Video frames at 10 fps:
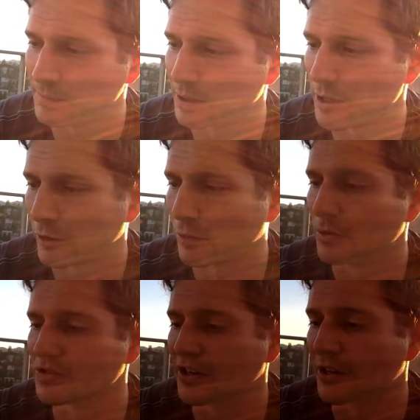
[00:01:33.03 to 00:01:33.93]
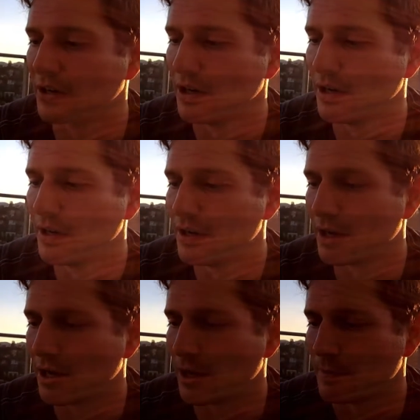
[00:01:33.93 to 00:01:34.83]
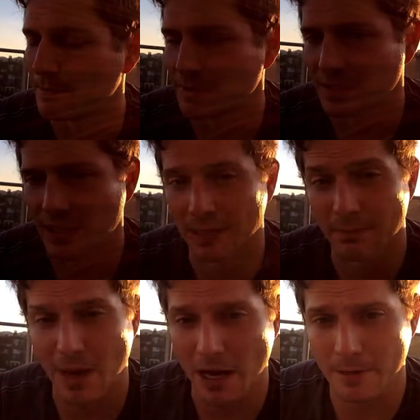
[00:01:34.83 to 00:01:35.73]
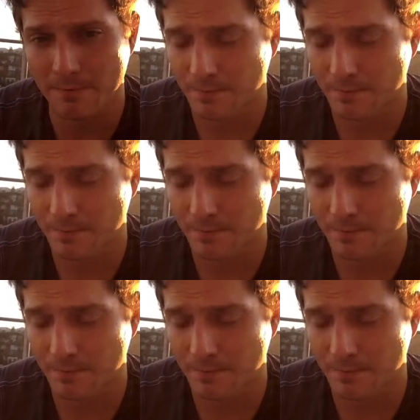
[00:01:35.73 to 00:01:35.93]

big air quotes there, is setting them back.